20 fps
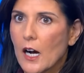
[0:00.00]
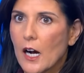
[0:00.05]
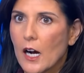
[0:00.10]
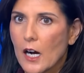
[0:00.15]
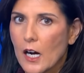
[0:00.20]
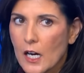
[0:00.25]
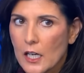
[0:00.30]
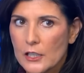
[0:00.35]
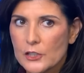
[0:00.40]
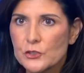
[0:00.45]

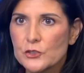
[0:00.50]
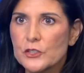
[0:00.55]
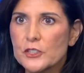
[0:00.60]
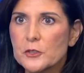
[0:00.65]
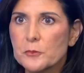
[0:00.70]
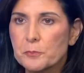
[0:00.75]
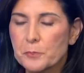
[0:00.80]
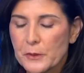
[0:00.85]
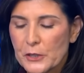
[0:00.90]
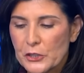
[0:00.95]

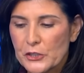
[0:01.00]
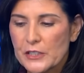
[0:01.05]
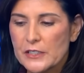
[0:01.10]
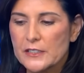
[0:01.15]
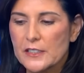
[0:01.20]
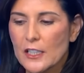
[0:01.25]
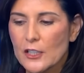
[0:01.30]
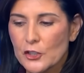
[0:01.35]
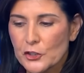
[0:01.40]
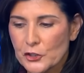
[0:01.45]
$100 billion
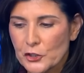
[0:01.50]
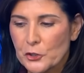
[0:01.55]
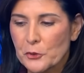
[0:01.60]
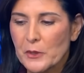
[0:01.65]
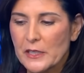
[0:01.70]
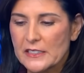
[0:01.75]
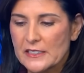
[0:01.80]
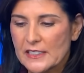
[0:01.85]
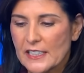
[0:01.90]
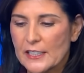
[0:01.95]

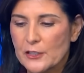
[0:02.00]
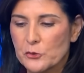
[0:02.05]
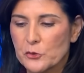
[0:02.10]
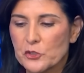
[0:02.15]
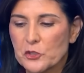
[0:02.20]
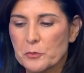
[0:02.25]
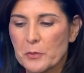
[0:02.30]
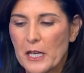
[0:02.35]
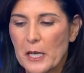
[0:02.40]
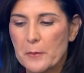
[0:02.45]
U.S. annual
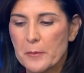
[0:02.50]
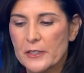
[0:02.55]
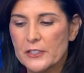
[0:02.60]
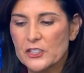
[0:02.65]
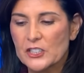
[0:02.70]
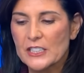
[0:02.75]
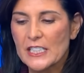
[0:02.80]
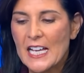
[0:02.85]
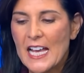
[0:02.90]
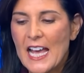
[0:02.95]
spy
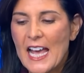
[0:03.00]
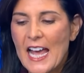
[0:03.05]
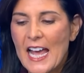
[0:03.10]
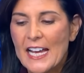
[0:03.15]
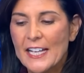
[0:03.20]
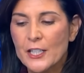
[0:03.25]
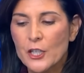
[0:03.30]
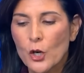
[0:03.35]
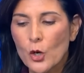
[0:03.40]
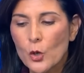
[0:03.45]
budget.
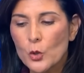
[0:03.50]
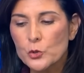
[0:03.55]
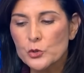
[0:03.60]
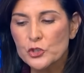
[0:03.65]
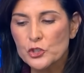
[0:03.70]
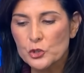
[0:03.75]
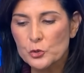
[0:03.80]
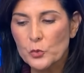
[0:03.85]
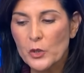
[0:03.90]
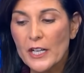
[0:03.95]
And it
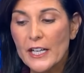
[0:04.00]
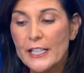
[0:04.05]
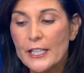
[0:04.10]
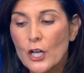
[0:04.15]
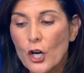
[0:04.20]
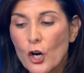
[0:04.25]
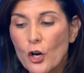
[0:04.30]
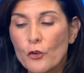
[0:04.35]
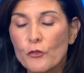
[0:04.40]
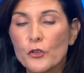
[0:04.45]
holds sway
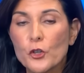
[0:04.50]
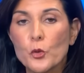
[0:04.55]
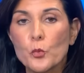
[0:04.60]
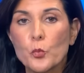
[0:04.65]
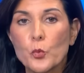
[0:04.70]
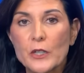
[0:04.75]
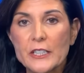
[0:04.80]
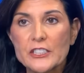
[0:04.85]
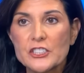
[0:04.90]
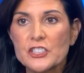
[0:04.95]
over
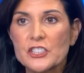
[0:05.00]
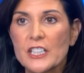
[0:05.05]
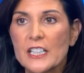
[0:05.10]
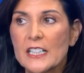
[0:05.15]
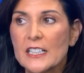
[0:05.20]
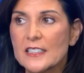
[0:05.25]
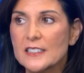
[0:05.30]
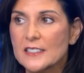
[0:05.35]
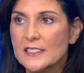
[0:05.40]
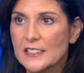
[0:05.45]
which
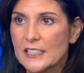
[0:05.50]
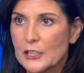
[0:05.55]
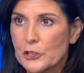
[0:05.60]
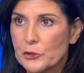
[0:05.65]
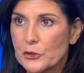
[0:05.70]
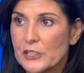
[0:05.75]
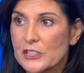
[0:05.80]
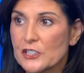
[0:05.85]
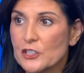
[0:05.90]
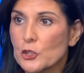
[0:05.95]

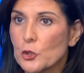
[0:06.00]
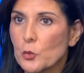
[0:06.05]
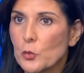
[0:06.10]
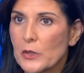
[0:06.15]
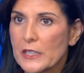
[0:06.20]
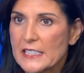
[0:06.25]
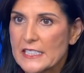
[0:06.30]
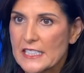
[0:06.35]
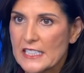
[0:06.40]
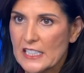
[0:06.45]
secrets
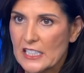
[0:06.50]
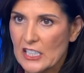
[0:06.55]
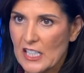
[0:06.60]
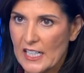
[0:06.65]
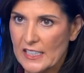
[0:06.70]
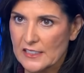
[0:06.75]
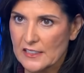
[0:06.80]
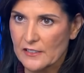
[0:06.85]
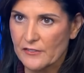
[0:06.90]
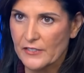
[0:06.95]
we
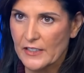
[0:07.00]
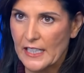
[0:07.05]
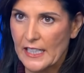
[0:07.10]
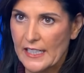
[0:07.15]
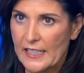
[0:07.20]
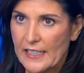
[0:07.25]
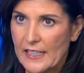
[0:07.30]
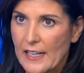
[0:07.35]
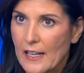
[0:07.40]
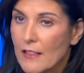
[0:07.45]

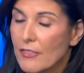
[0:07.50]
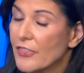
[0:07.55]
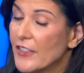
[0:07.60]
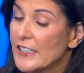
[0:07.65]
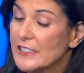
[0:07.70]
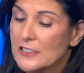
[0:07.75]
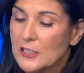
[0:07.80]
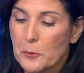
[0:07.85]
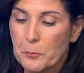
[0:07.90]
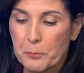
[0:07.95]
declassify.
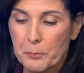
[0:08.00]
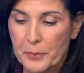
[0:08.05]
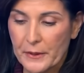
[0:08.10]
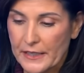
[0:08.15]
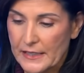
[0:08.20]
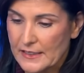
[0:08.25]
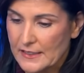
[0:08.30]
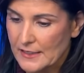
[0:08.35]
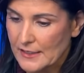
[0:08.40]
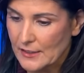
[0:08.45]
That's a
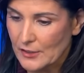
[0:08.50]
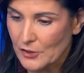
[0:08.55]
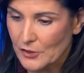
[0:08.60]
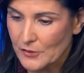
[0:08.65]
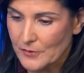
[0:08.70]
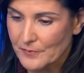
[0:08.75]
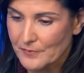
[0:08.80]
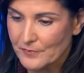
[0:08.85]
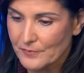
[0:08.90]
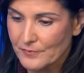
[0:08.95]
big deal.
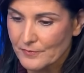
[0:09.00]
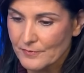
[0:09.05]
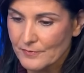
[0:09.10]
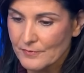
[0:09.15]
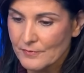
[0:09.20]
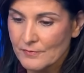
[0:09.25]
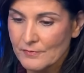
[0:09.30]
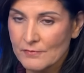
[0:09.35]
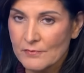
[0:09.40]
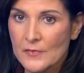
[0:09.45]

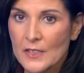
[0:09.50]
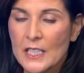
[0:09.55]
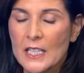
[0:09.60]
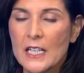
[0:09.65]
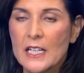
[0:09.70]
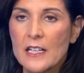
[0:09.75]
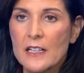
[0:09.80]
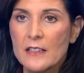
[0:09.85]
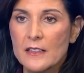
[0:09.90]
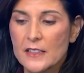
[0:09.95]

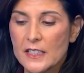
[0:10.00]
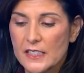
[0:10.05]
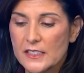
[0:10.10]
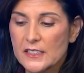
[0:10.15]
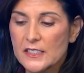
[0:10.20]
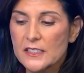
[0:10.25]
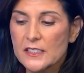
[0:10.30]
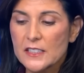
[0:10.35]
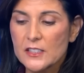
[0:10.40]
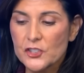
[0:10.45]

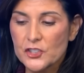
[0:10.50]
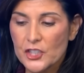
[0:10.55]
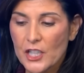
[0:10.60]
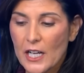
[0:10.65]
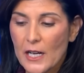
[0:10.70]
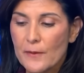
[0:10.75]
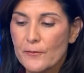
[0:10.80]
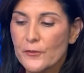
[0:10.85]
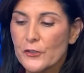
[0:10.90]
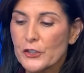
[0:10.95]
This is a
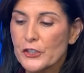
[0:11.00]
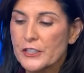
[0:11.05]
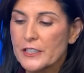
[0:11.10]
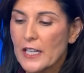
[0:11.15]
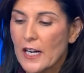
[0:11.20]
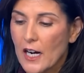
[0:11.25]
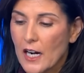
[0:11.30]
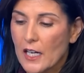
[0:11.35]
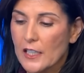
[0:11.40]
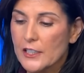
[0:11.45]
job for an
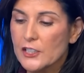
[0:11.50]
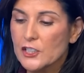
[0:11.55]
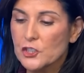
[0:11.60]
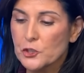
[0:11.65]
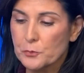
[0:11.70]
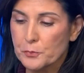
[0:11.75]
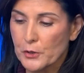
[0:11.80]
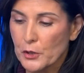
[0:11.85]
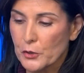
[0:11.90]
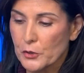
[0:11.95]

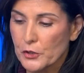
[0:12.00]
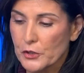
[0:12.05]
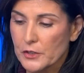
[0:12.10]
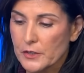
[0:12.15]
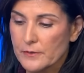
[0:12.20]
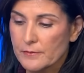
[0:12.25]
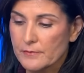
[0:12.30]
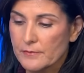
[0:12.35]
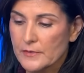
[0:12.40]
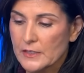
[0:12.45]
honest
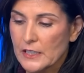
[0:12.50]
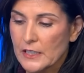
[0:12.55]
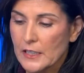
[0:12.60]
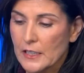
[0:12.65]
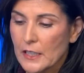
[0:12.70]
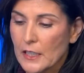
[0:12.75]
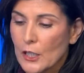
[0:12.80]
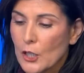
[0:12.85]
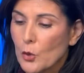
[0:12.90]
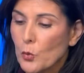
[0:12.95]
broker
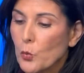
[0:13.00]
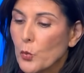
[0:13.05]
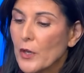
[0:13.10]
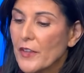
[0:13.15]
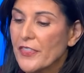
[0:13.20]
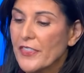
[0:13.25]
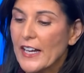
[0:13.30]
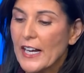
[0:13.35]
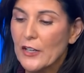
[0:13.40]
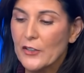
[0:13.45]

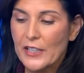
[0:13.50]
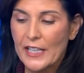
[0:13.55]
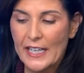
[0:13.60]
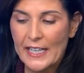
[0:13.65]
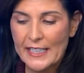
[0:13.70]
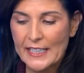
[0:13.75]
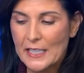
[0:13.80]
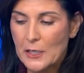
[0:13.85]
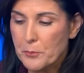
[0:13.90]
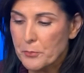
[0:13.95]
without
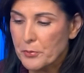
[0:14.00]
any